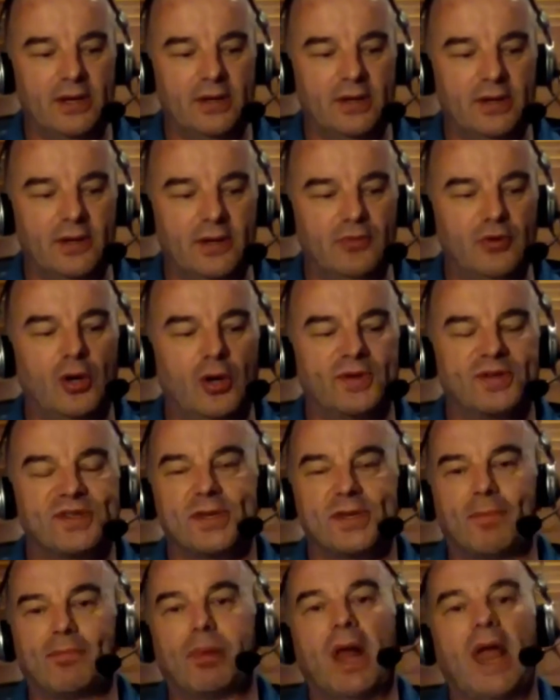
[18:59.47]
you know,
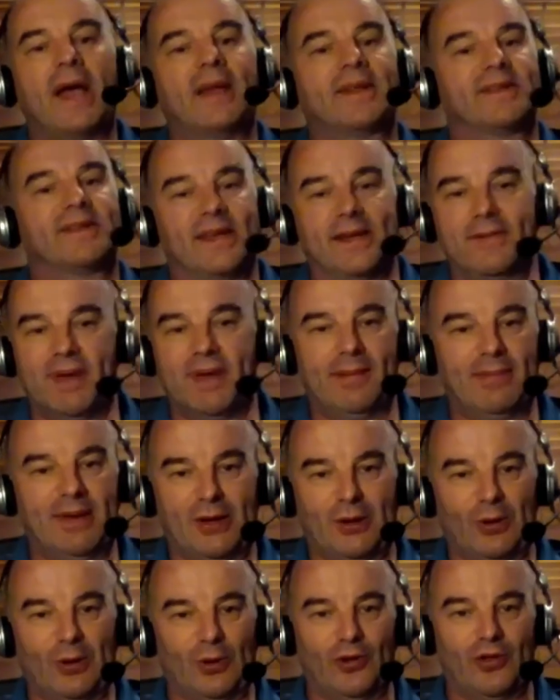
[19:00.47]
not supplanting
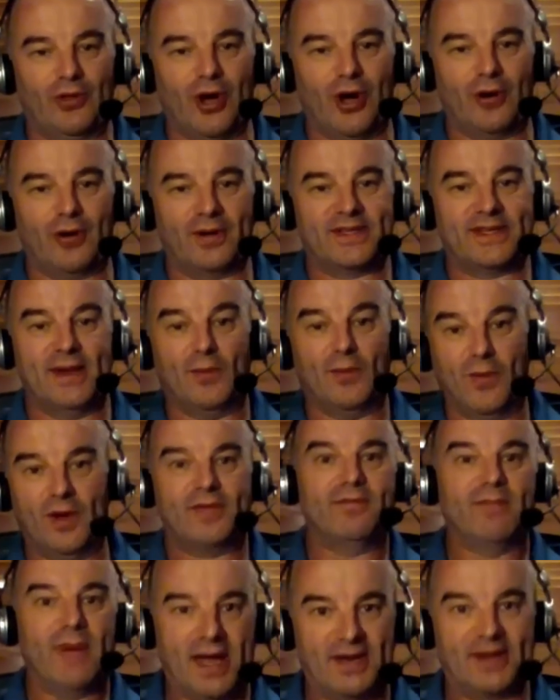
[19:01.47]
biblical authority with